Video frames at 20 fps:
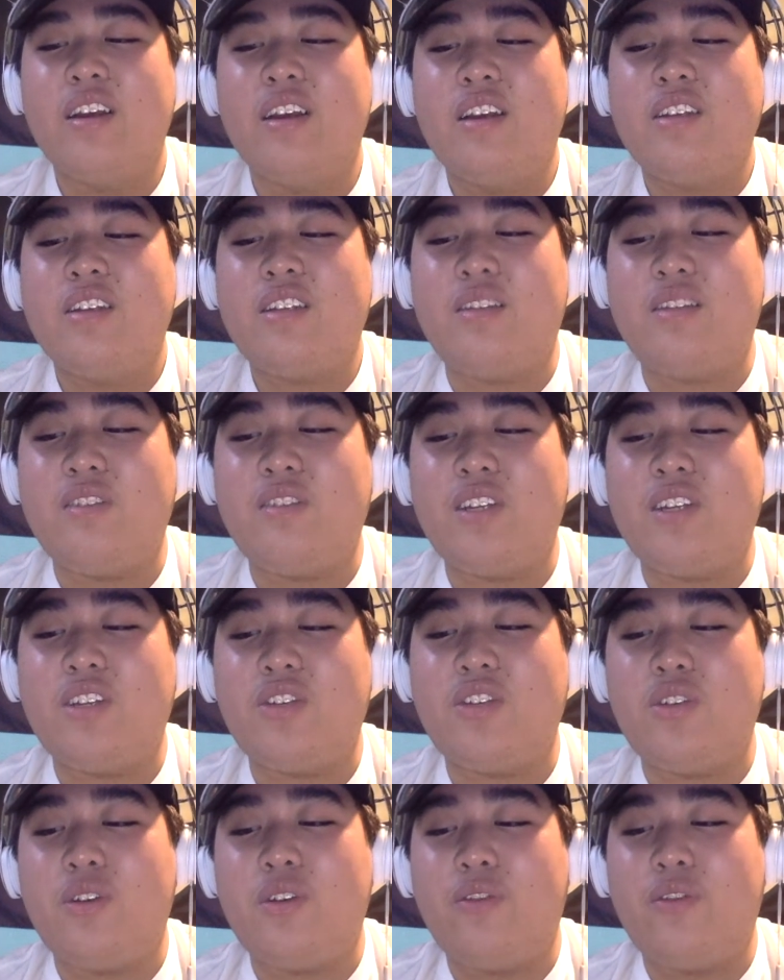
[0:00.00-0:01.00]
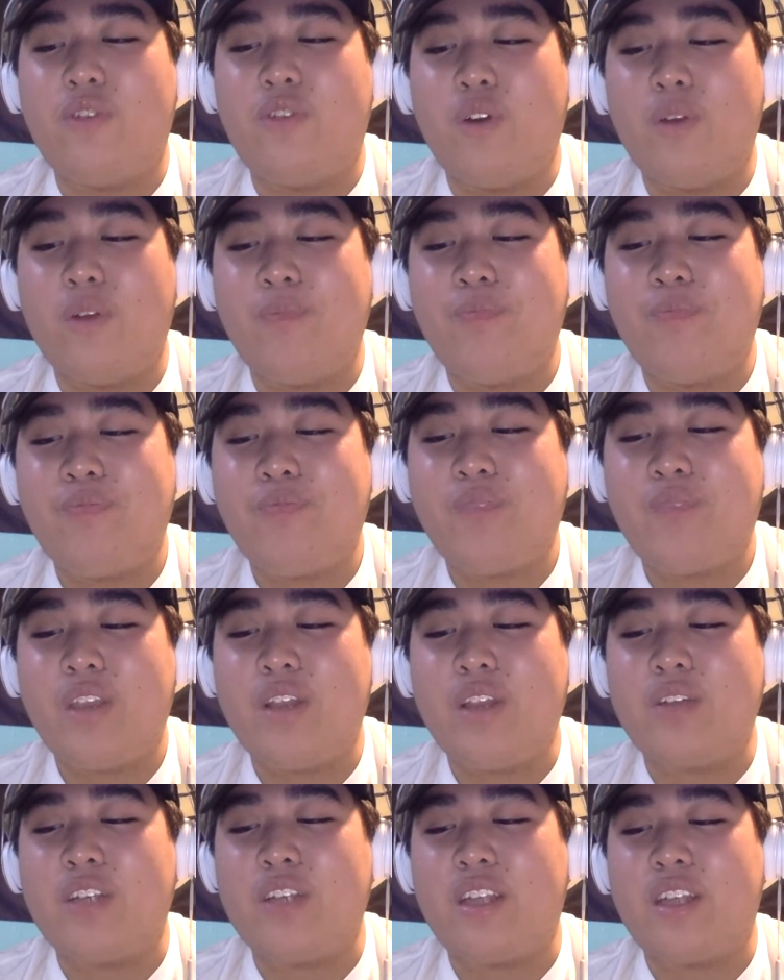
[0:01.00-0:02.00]
76ers uniform.
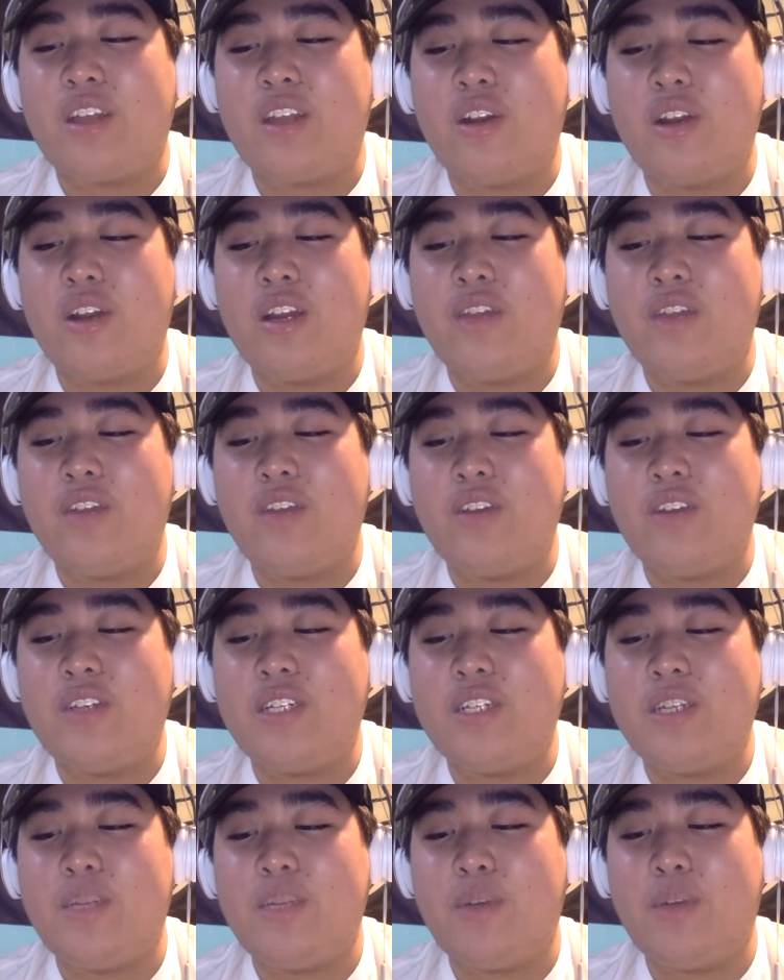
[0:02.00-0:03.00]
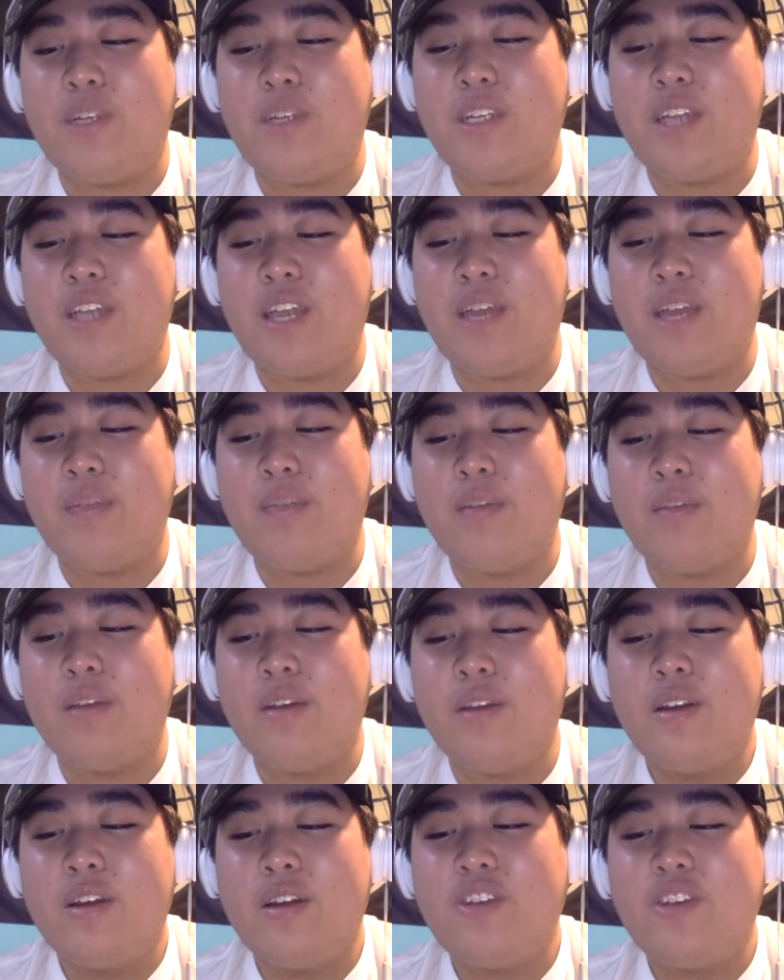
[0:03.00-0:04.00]
Seth Curry giving you 16 points a game,
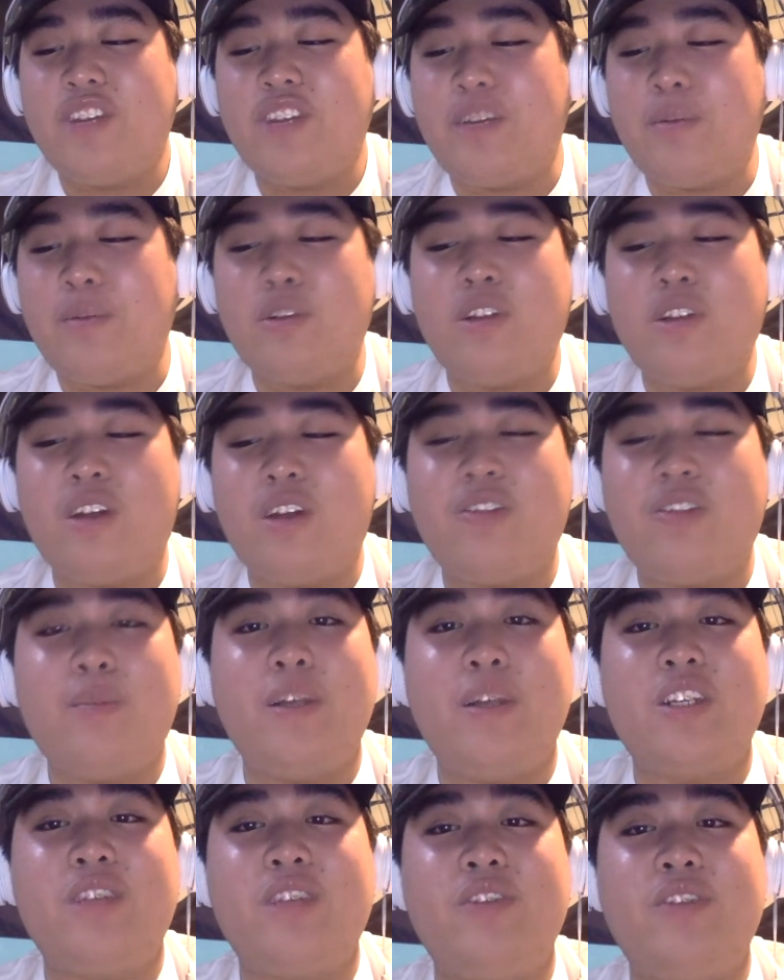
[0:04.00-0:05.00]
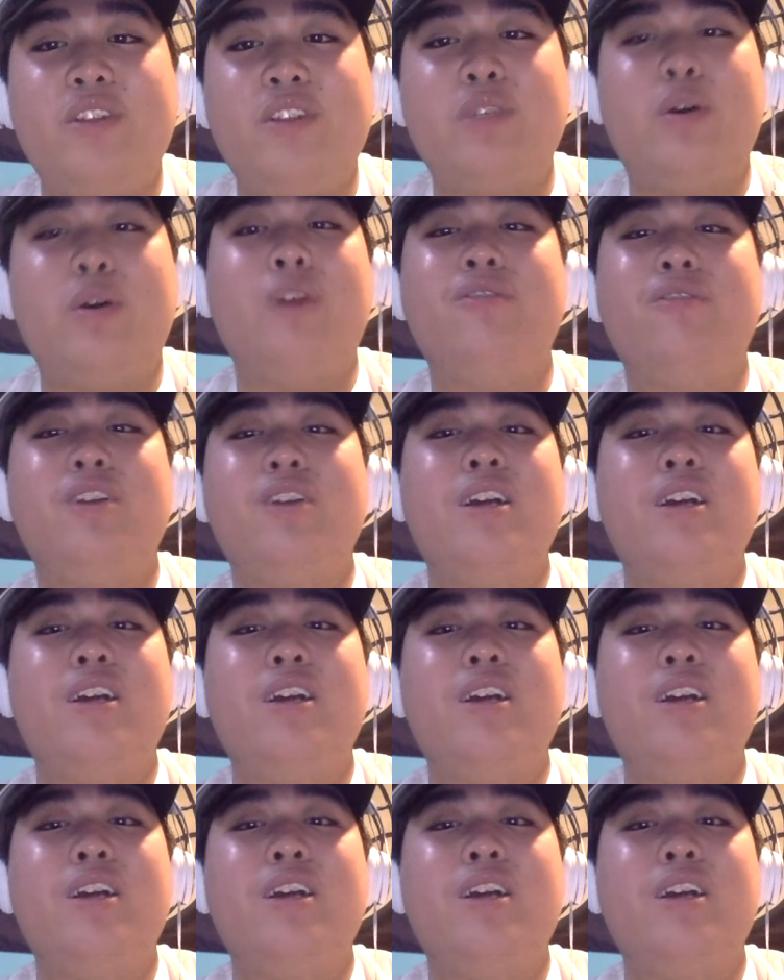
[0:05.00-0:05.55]
Shake Milton off the bench giving you 12.